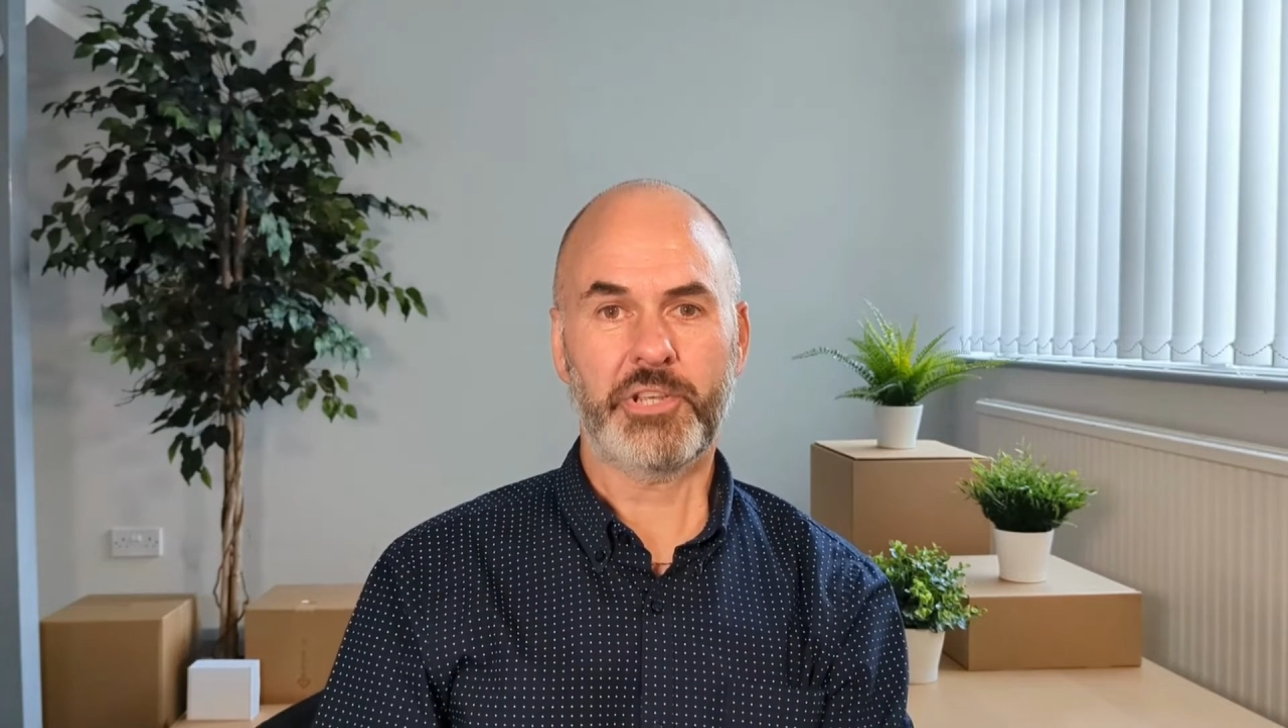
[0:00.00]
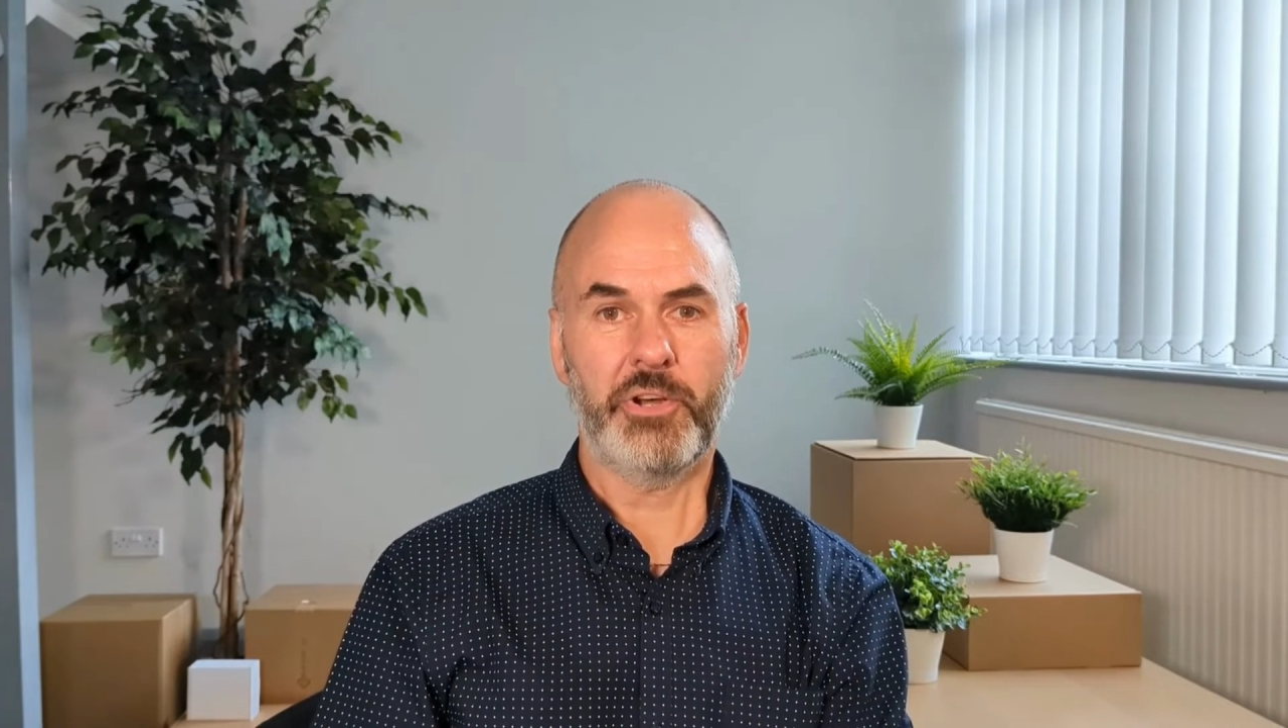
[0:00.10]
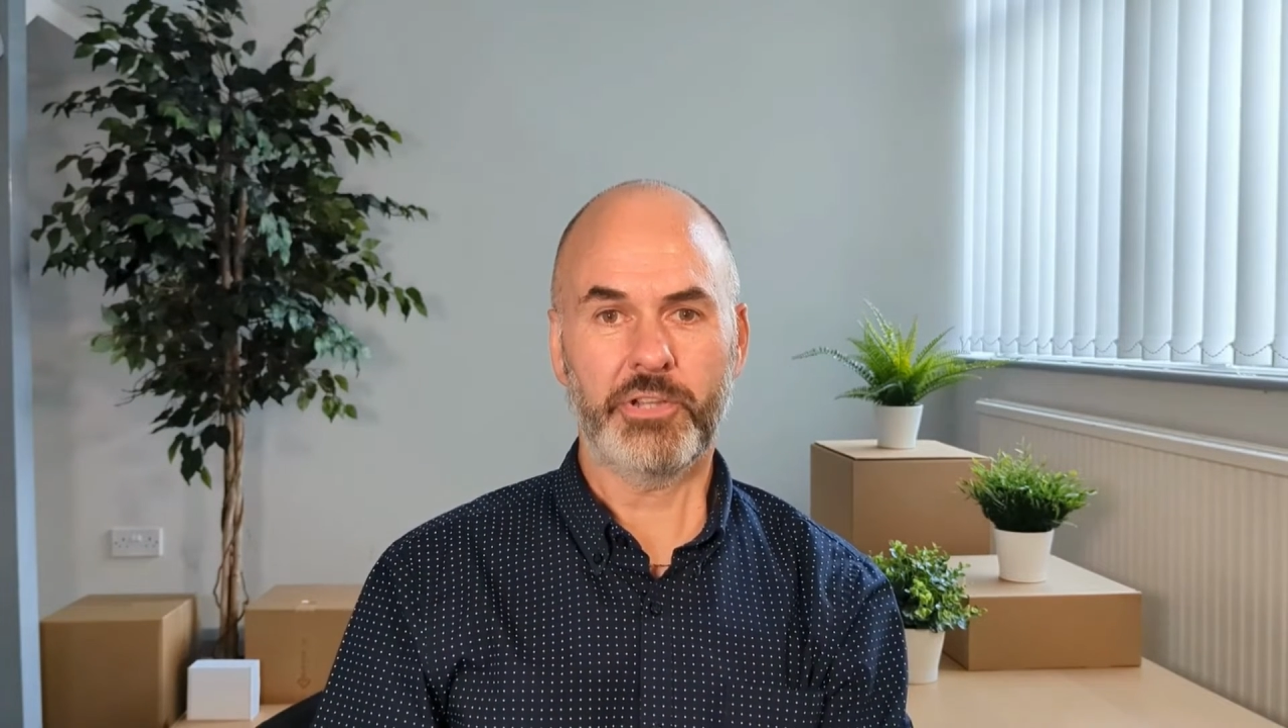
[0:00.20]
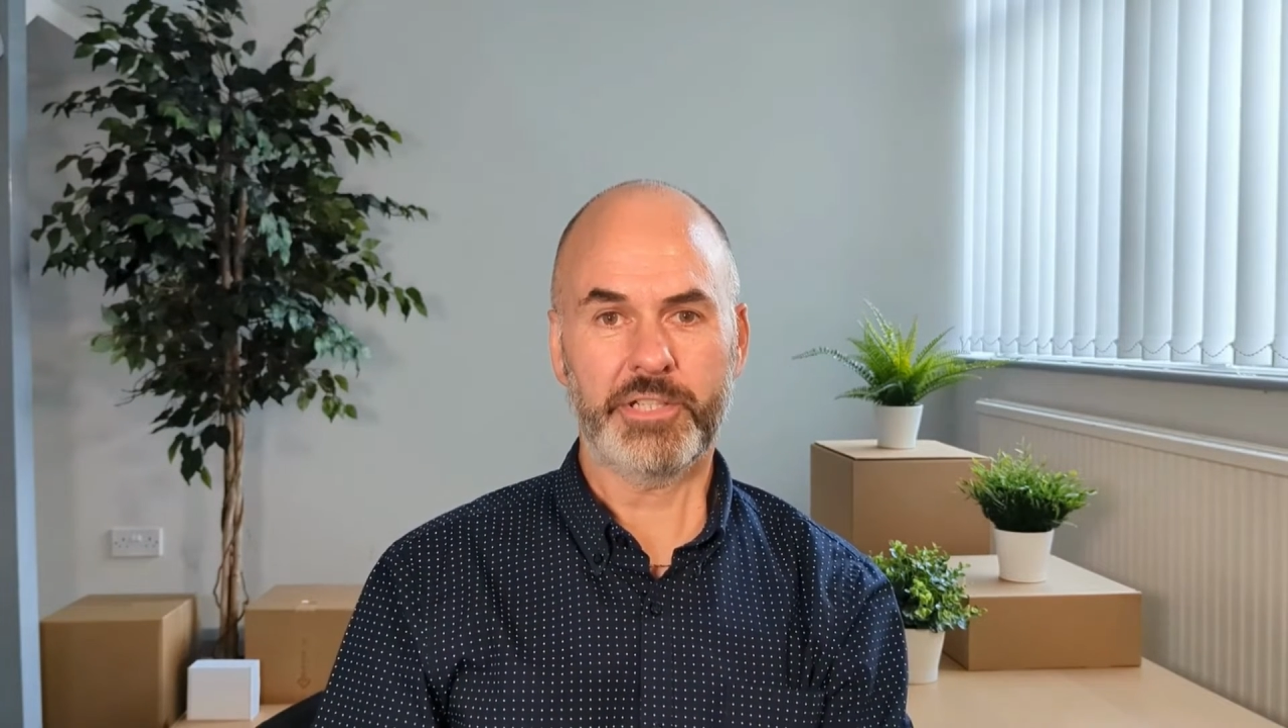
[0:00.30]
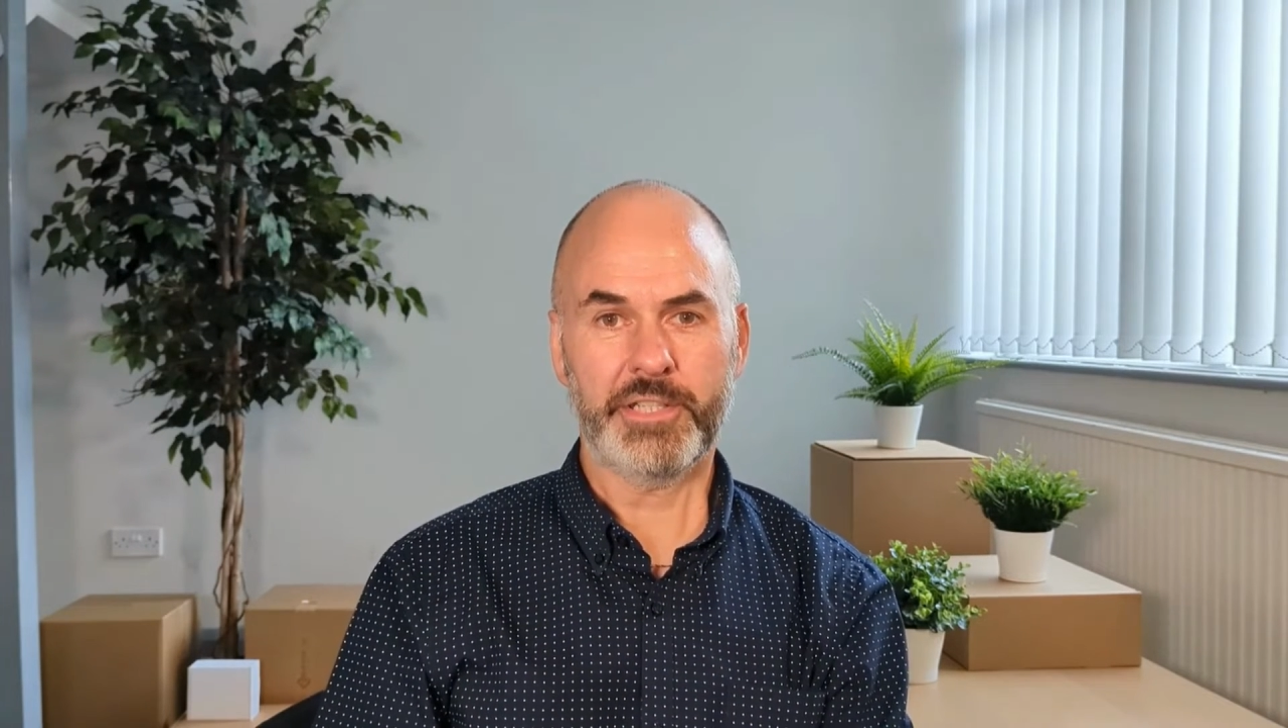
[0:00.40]

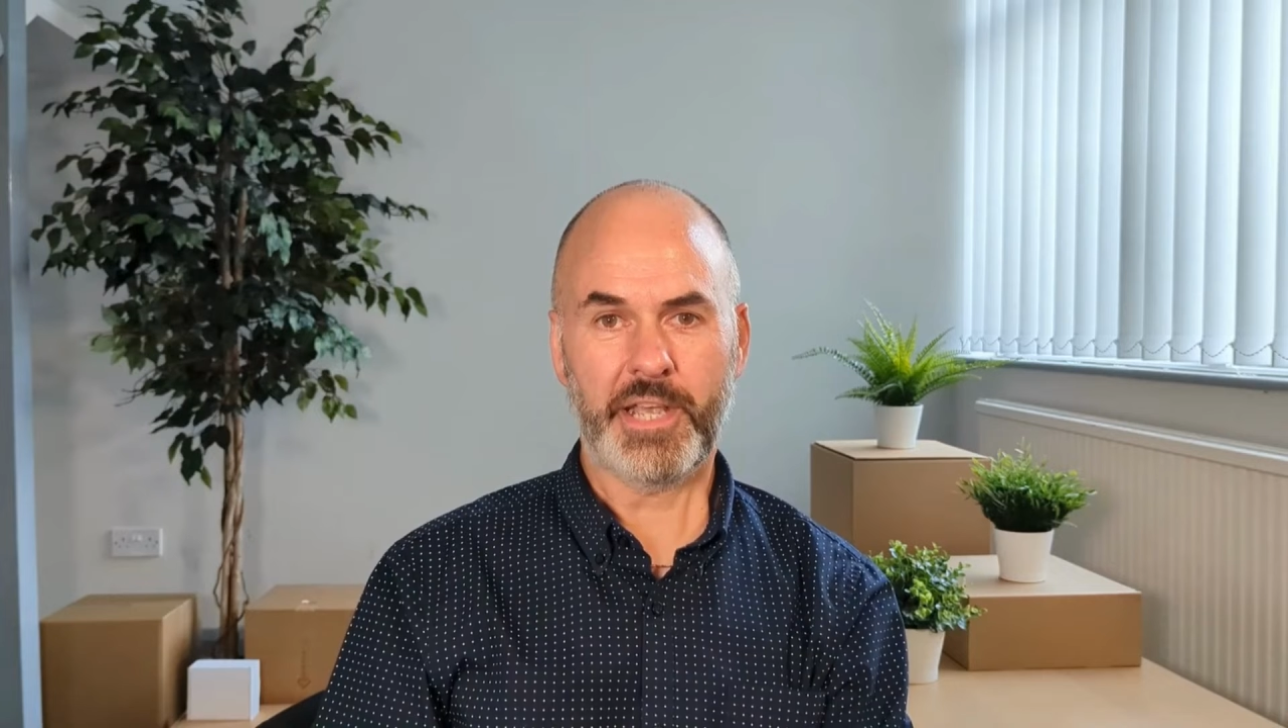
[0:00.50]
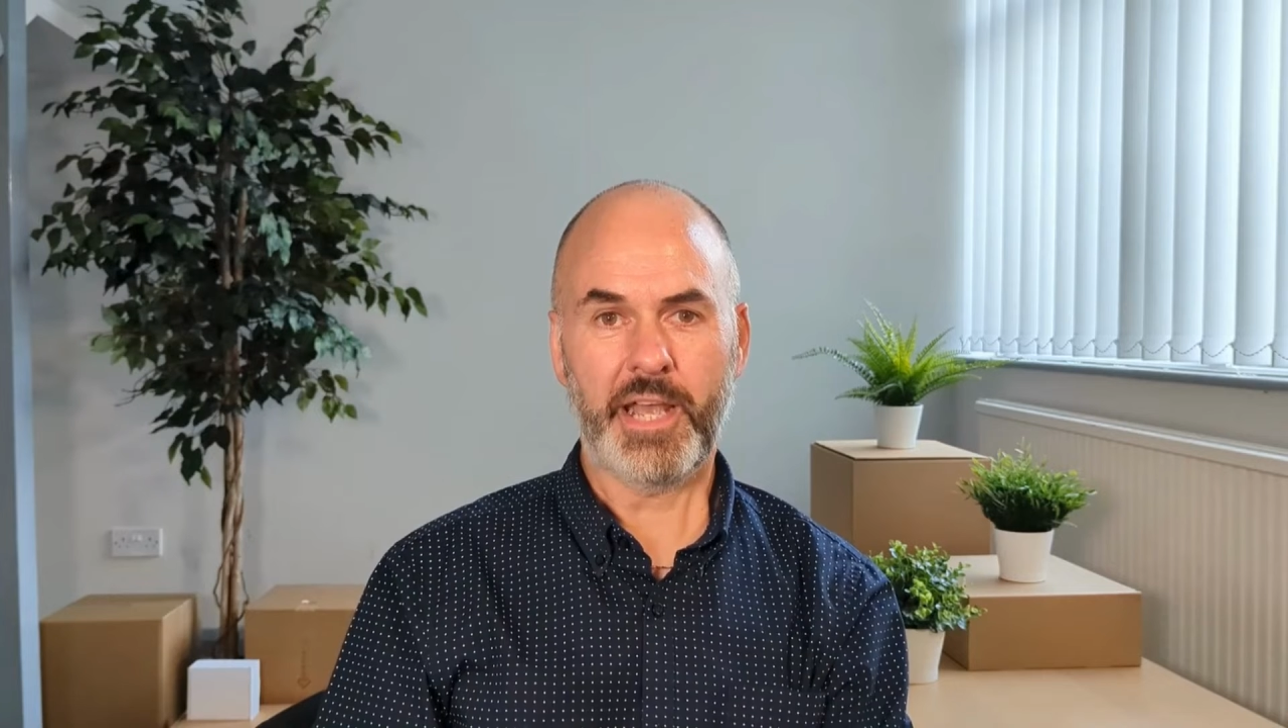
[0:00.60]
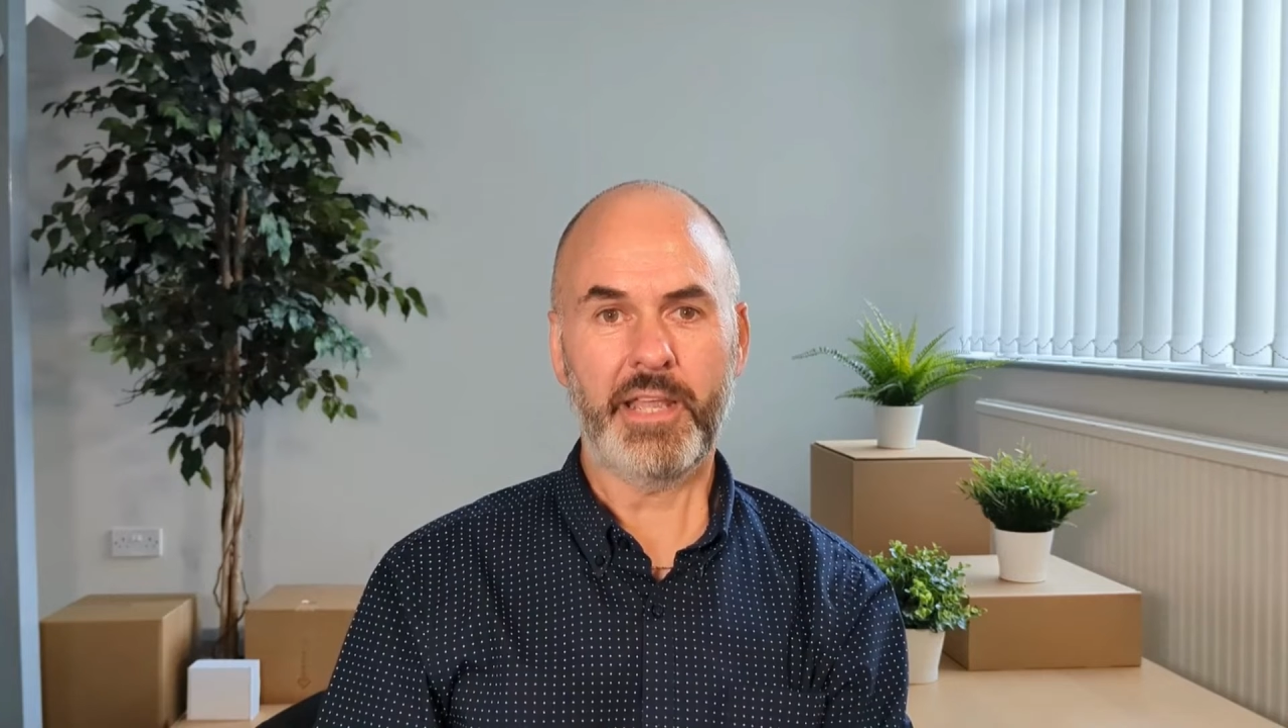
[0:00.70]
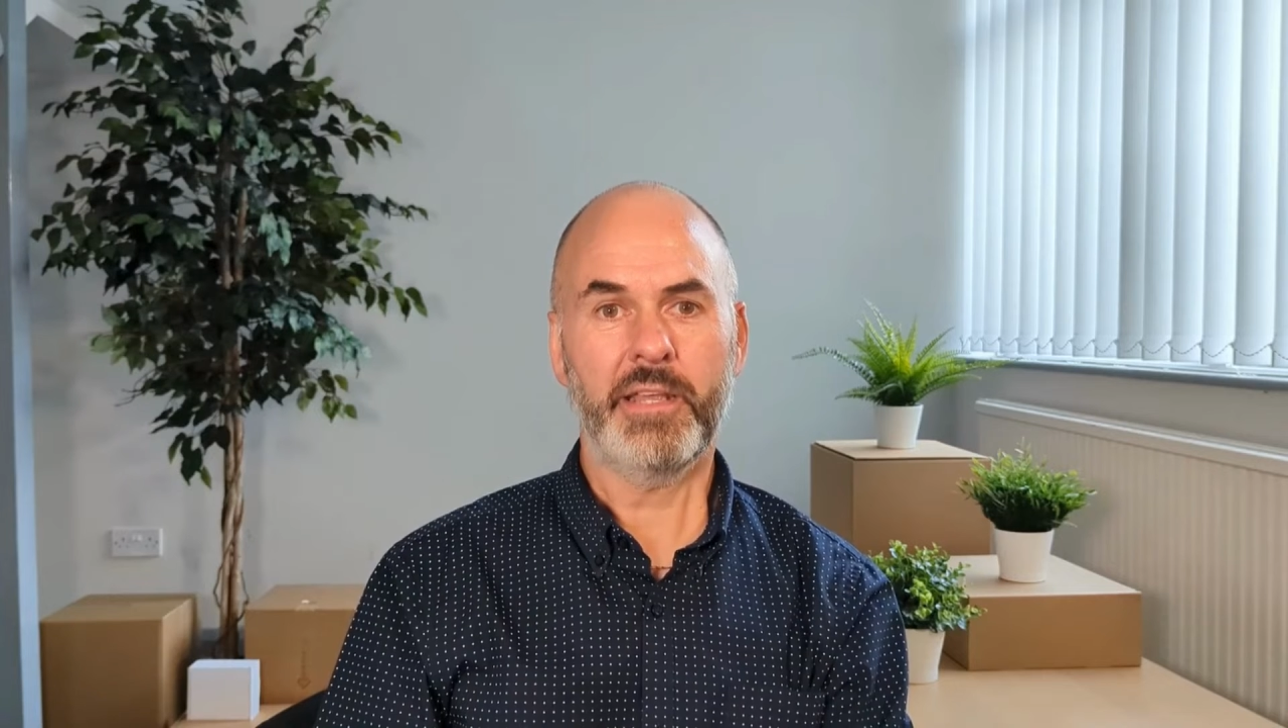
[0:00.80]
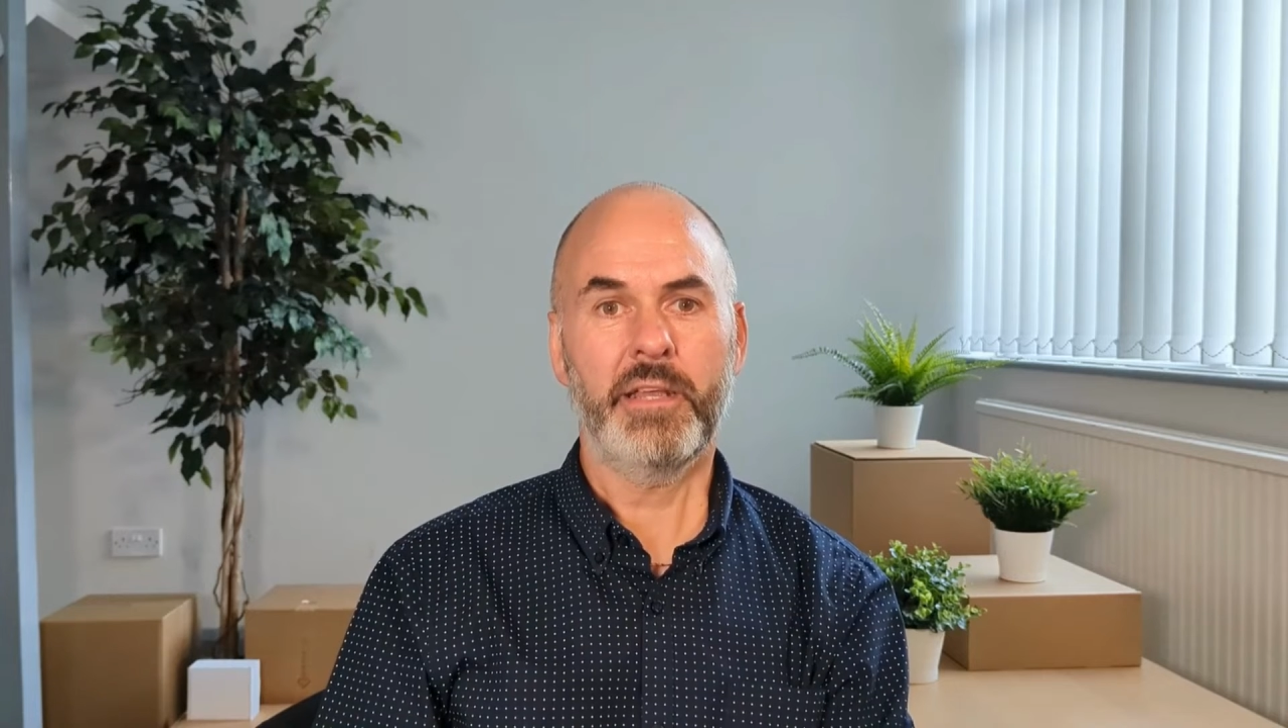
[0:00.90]
Corner
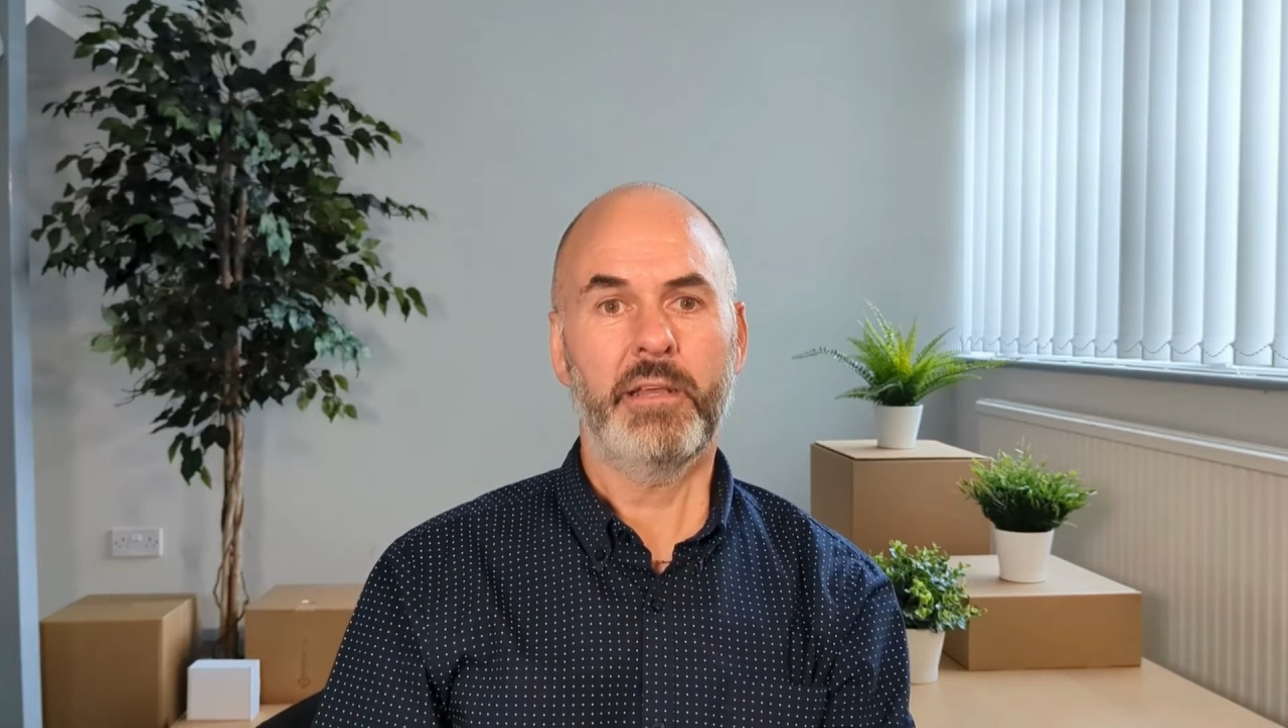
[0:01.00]
today.